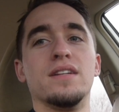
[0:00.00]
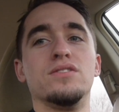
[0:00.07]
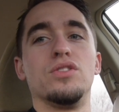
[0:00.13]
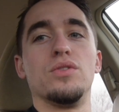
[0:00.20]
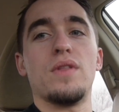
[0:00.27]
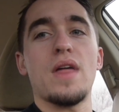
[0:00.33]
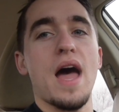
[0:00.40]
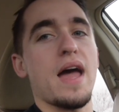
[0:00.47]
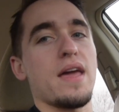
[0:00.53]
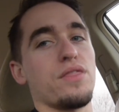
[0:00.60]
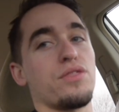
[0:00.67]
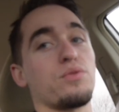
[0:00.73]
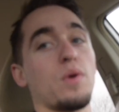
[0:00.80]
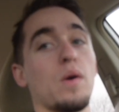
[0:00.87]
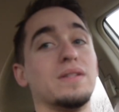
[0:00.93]
and do that
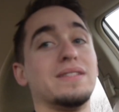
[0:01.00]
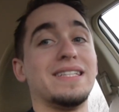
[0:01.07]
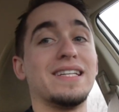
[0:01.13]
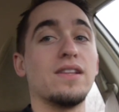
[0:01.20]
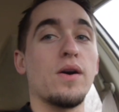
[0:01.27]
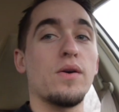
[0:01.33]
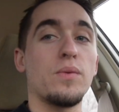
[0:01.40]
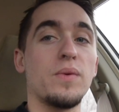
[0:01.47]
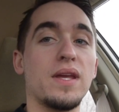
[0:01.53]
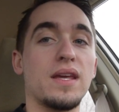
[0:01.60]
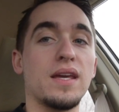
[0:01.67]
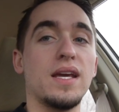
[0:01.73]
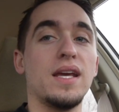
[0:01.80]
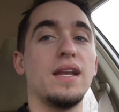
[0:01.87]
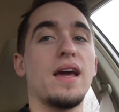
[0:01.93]
and throw a deload
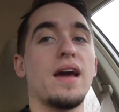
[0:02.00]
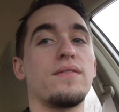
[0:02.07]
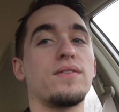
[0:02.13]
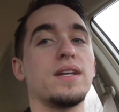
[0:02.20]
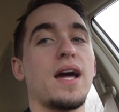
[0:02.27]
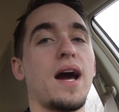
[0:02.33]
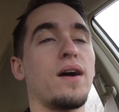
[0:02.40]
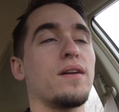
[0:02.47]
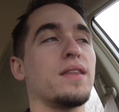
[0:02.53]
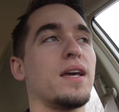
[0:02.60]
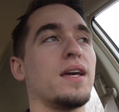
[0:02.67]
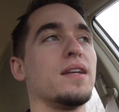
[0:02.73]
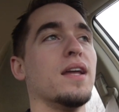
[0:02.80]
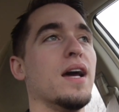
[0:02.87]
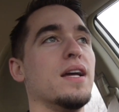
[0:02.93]
week in every now and
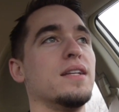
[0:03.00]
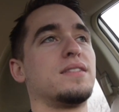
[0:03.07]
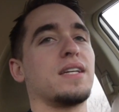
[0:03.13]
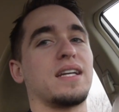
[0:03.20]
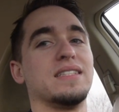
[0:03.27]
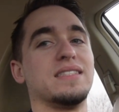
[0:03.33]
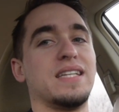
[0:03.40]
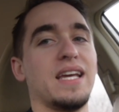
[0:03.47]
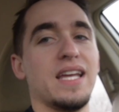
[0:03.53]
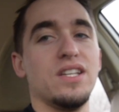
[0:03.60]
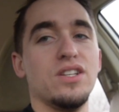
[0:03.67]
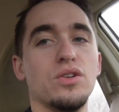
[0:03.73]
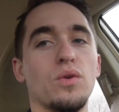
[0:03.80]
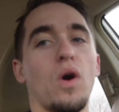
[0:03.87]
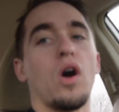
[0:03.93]
then to
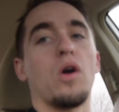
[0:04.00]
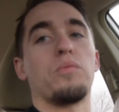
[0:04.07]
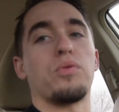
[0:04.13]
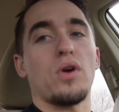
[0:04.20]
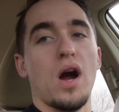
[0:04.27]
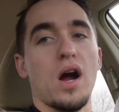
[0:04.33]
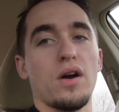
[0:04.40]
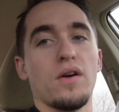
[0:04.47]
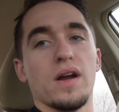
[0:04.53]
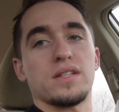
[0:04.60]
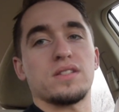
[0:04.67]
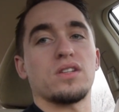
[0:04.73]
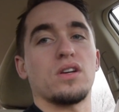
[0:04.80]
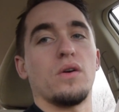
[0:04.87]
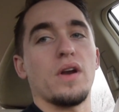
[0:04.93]
continue our
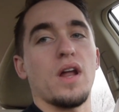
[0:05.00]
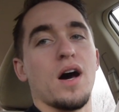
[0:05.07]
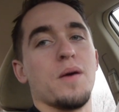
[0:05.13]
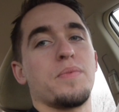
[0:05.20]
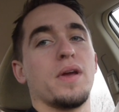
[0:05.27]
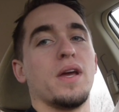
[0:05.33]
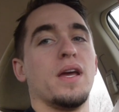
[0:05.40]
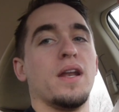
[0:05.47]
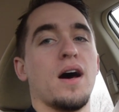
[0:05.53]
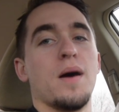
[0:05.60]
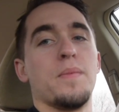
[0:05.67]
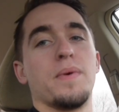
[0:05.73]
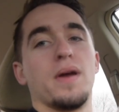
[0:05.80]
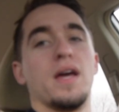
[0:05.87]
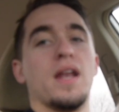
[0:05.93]
progress to going up and
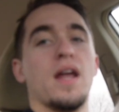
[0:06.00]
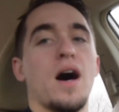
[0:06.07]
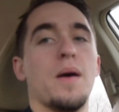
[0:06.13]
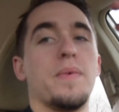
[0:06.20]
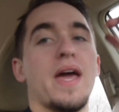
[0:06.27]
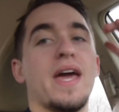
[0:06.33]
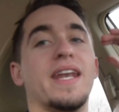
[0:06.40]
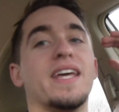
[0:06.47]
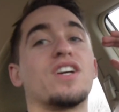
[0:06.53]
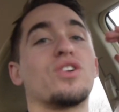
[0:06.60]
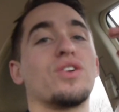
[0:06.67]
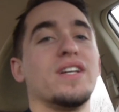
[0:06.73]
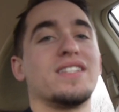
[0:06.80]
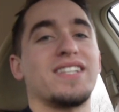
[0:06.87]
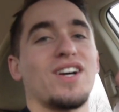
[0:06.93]
up and up and
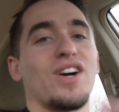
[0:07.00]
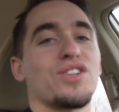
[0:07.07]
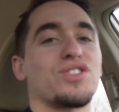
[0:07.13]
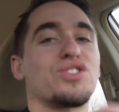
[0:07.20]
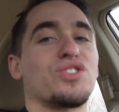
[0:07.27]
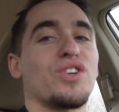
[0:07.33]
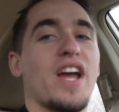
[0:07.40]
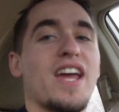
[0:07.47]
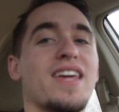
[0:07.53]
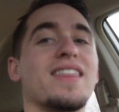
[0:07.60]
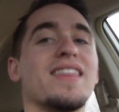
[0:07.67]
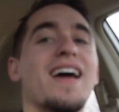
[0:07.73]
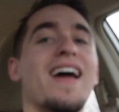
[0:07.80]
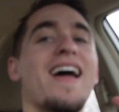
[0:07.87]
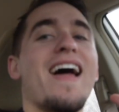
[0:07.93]
increasing our strength
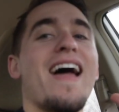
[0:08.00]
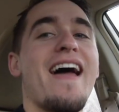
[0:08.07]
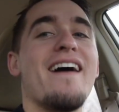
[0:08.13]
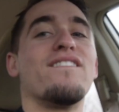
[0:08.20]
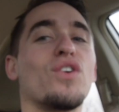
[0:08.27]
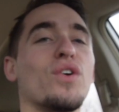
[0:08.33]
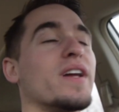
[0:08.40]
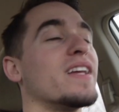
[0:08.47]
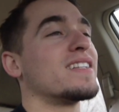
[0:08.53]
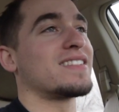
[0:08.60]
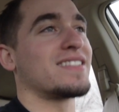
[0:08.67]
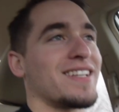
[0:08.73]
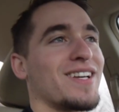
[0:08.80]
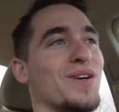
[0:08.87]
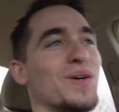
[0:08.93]
every
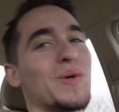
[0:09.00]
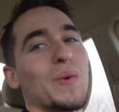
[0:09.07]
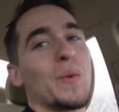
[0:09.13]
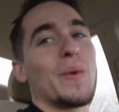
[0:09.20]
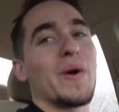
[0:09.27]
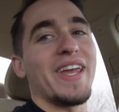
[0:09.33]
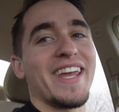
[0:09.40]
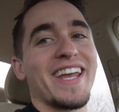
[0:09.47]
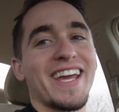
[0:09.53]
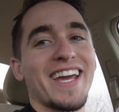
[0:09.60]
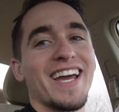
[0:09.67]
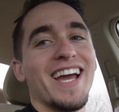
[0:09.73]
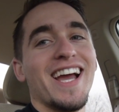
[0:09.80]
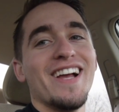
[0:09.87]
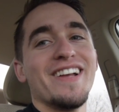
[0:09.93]
single week.
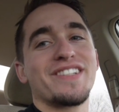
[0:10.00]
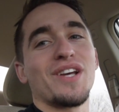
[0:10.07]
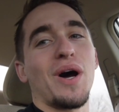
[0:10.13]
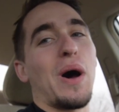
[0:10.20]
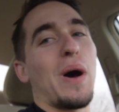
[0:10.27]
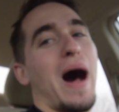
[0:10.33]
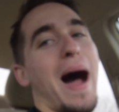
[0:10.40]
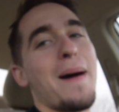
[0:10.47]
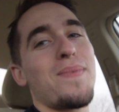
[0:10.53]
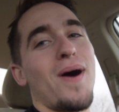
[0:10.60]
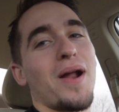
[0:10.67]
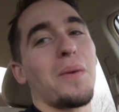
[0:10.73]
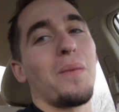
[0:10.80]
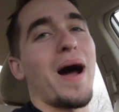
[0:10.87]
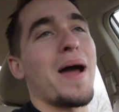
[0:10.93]
So I
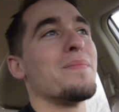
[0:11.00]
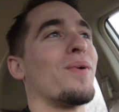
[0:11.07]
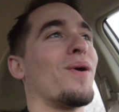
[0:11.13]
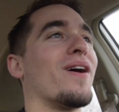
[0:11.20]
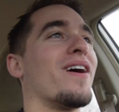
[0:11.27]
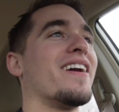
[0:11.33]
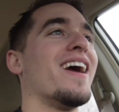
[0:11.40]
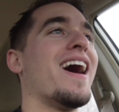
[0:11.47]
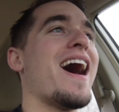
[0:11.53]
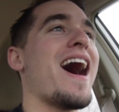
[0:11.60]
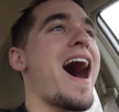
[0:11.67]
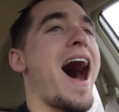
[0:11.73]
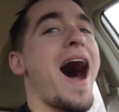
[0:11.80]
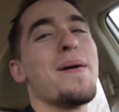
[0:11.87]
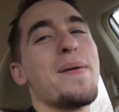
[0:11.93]
bought a whiteboard.
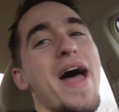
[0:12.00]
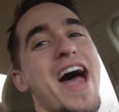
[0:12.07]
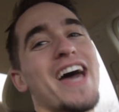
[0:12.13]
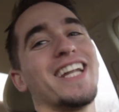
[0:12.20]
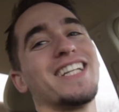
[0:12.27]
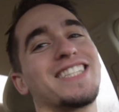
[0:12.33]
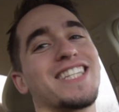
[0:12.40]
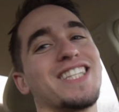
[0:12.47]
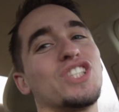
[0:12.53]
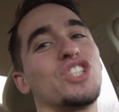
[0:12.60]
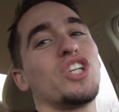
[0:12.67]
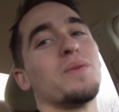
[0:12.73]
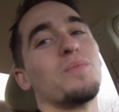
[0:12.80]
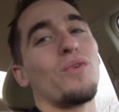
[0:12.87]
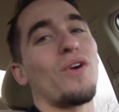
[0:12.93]
I'm headed to the
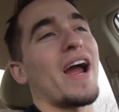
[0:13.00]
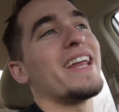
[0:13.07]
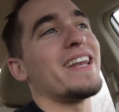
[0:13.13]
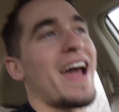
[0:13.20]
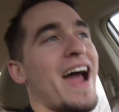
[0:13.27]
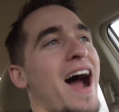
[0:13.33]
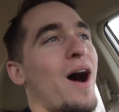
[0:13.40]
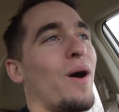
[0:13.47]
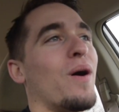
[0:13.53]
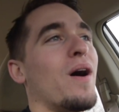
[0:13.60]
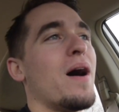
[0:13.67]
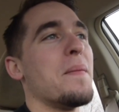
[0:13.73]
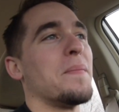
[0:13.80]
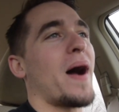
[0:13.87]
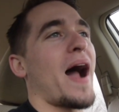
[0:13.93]
gym right now,
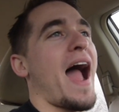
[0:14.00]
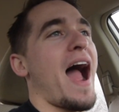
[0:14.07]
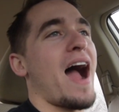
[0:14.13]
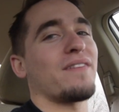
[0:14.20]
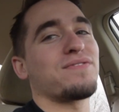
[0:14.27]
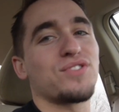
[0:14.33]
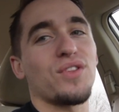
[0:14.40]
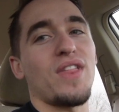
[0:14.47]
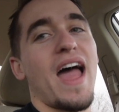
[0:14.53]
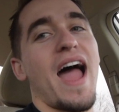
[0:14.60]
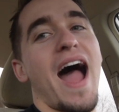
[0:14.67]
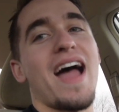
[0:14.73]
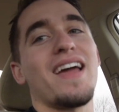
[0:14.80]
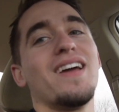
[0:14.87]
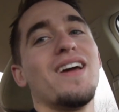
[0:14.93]
but after
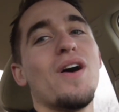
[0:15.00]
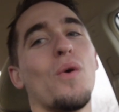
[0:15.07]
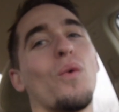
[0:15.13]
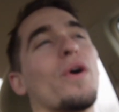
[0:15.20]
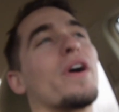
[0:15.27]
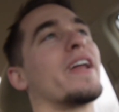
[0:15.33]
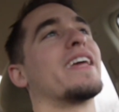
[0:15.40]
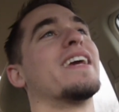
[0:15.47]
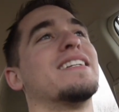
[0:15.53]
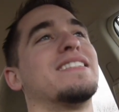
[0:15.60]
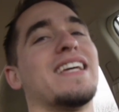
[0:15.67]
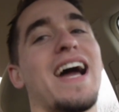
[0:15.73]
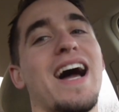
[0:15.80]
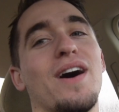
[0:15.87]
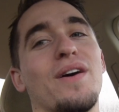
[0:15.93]
that, we're going to get
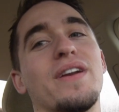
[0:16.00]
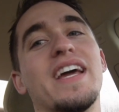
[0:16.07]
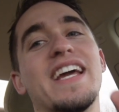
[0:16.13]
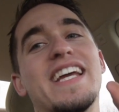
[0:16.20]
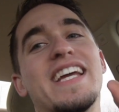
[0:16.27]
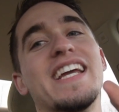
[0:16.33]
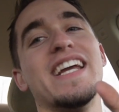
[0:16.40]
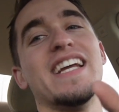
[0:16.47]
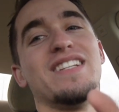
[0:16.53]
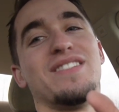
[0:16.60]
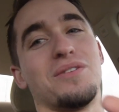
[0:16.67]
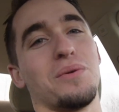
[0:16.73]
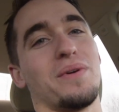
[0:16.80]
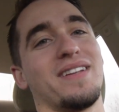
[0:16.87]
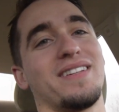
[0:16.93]
down
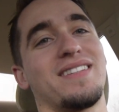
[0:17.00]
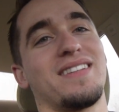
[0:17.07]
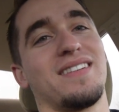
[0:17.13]
into it.